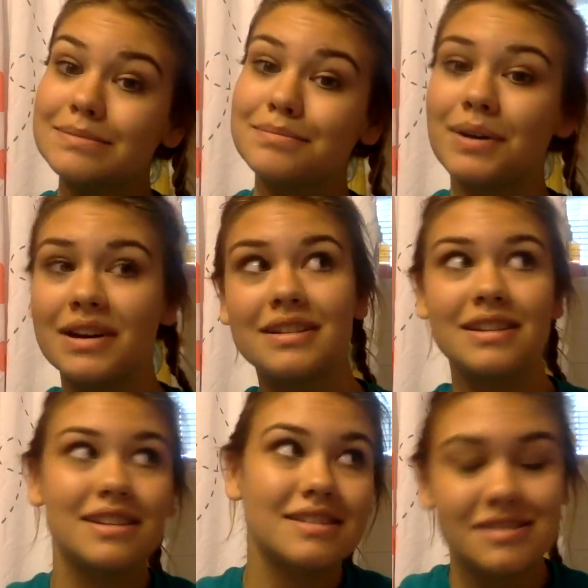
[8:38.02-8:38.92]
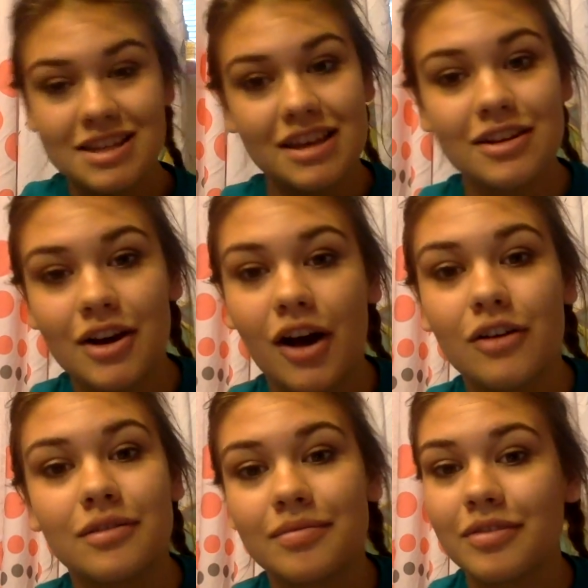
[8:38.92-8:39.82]
But, you
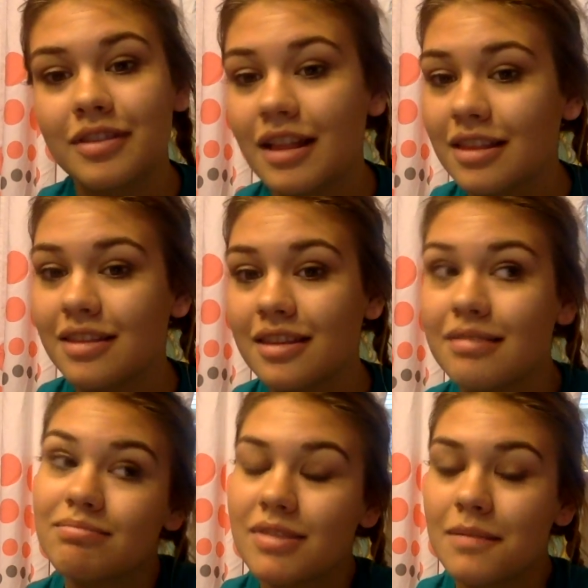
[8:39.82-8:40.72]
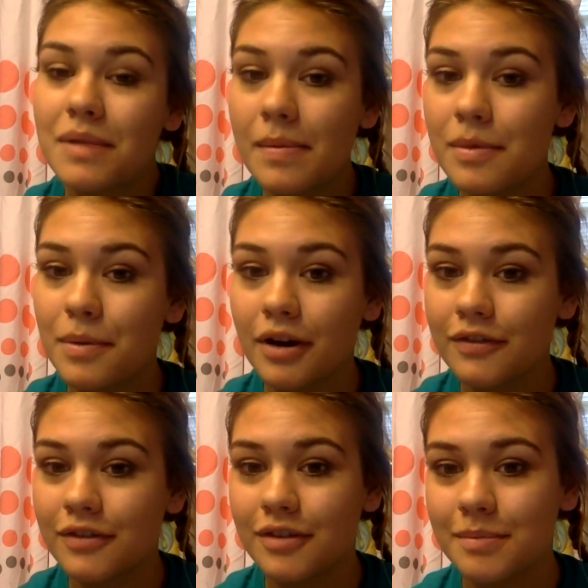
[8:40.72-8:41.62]
know, that's sometimes a perk
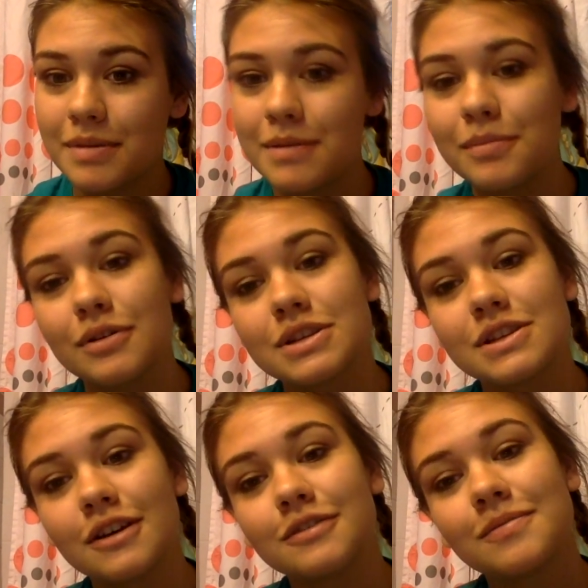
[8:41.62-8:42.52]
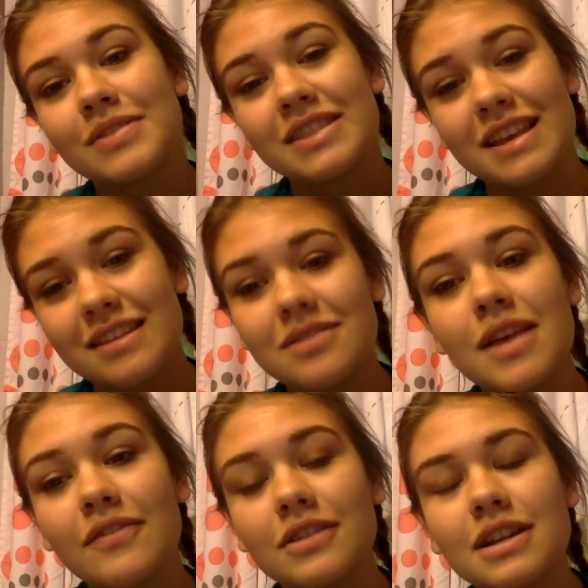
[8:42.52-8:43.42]
for some people. So this is
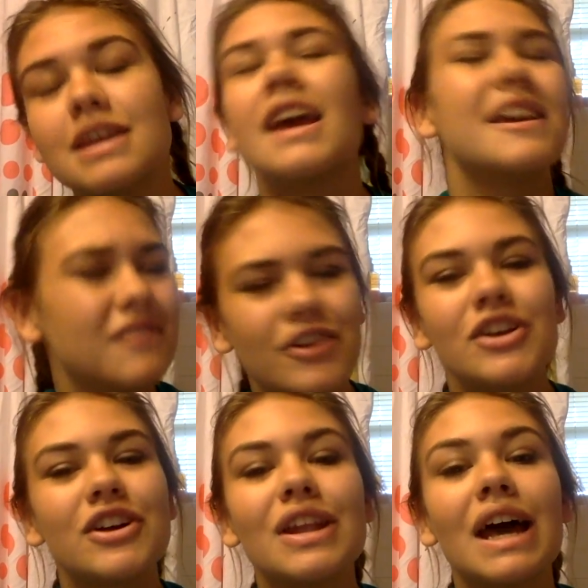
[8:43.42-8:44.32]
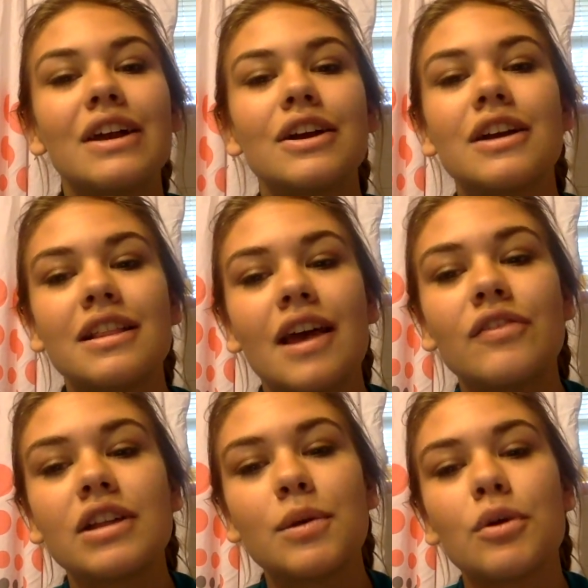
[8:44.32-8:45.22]
definitely a very good liner.
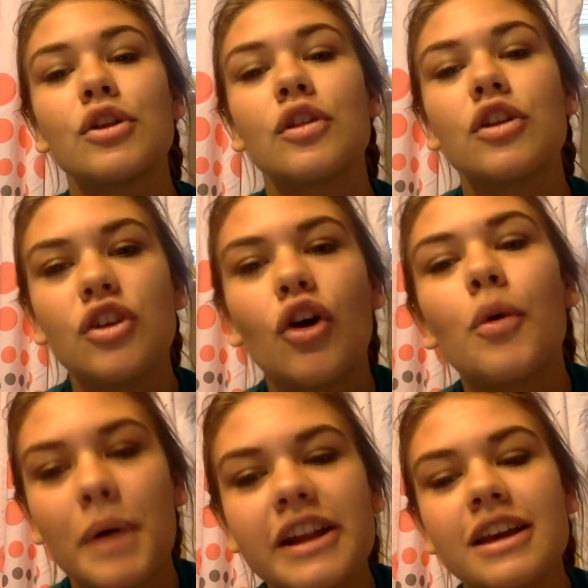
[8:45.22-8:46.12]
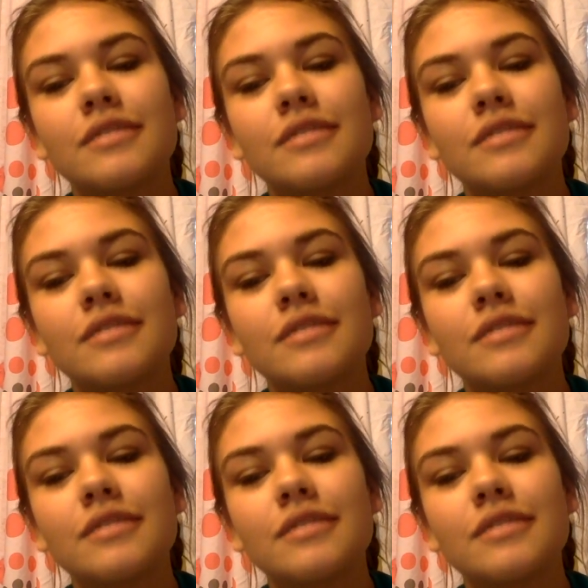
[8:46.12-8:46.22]
Definitely worth your money.